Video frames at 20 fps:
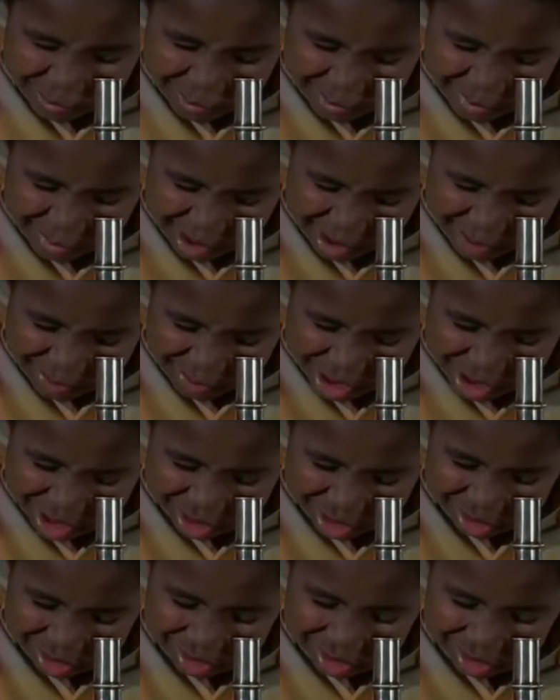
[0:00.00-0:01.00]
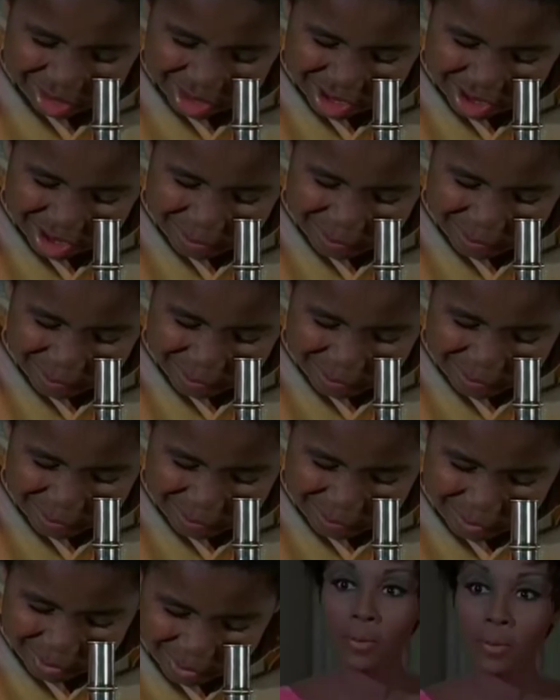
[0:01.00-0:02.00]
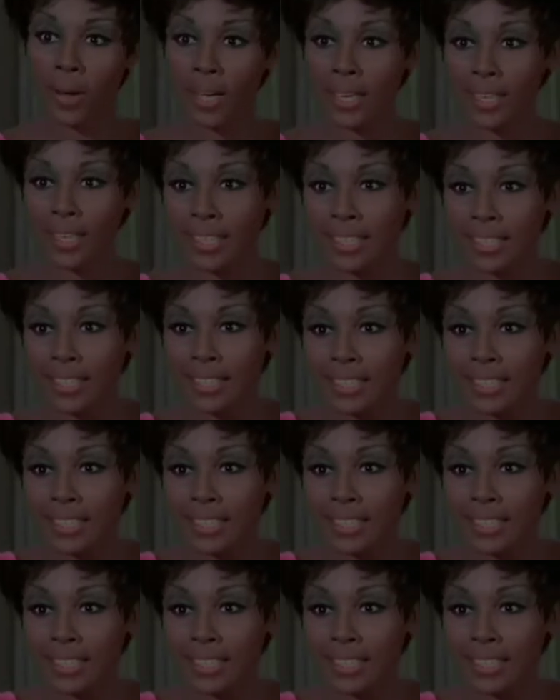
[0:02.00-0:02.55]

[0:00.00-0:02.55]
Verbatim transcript: Mom, you know something? What?